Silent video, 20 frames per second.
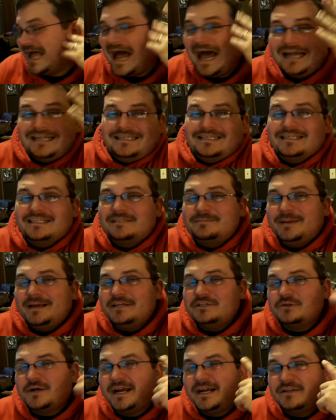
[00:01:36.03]
I didn't
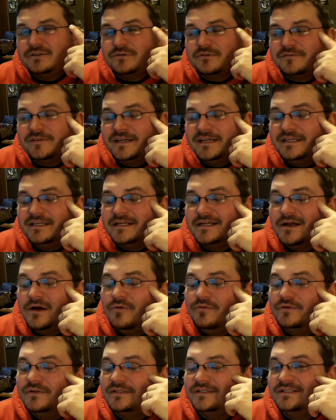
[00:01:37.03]
expect Dragon's Ravine to
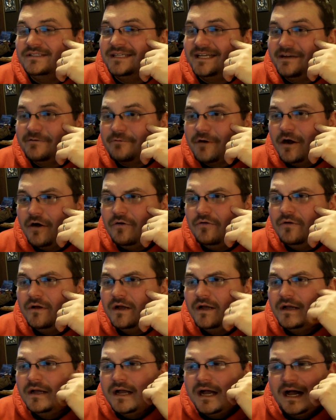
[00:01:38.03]
go to 0.
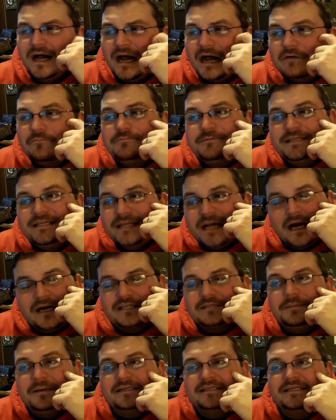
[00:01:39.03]
I did not
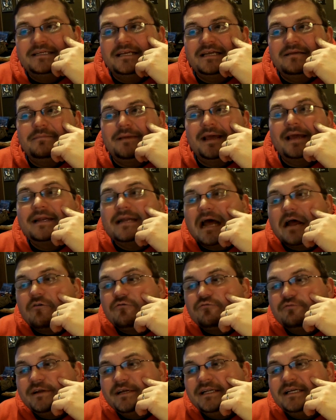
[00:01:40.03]
expect it to get banned. I
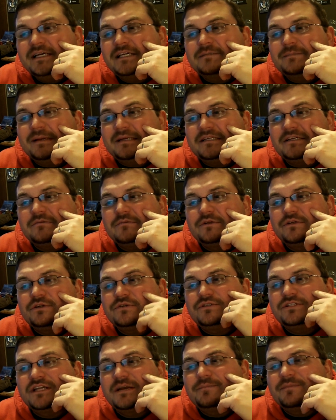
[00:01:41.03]
really expected them to
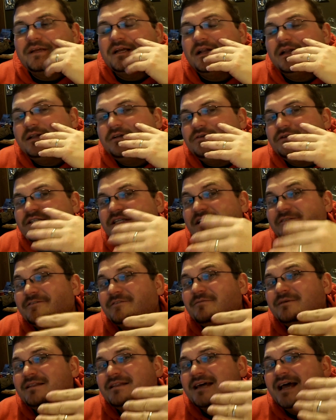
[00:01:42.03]
do something a little
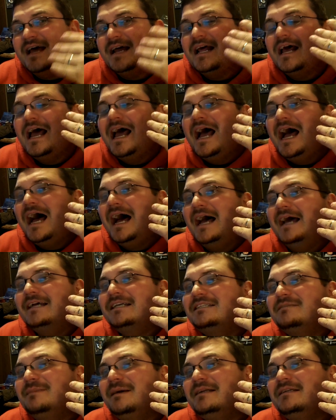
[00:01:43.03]
different with that. I
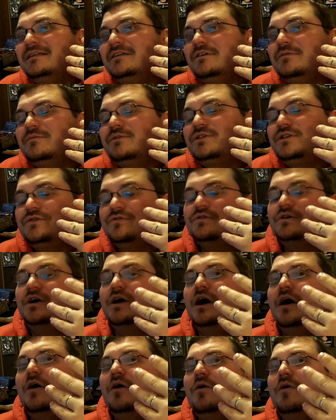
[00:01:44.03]
expected them to
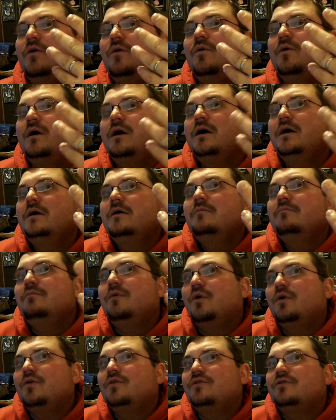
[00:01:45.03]
go
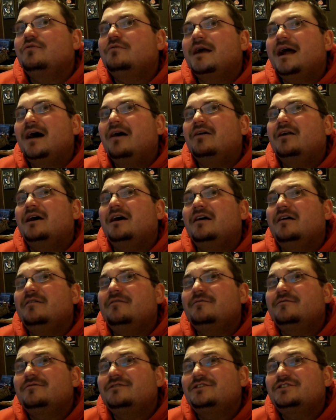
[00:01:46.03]
more the route
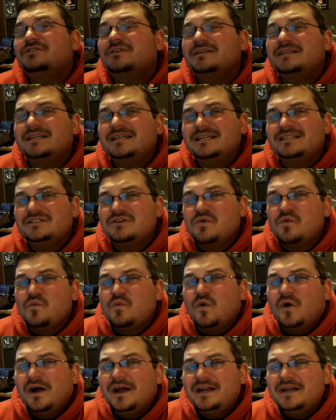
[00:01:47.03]
of restricting it to
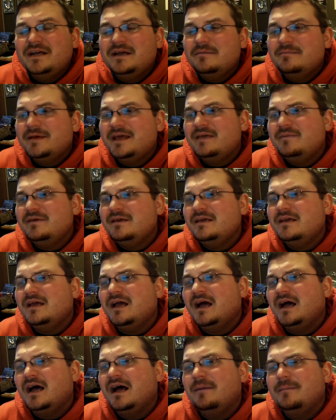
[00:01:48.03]
1,
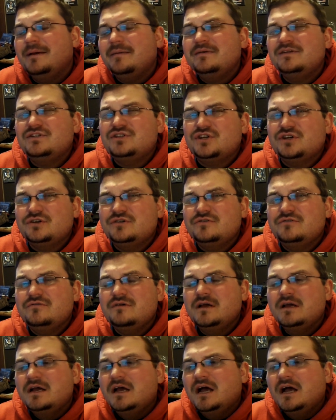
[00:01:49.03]
maybe 2,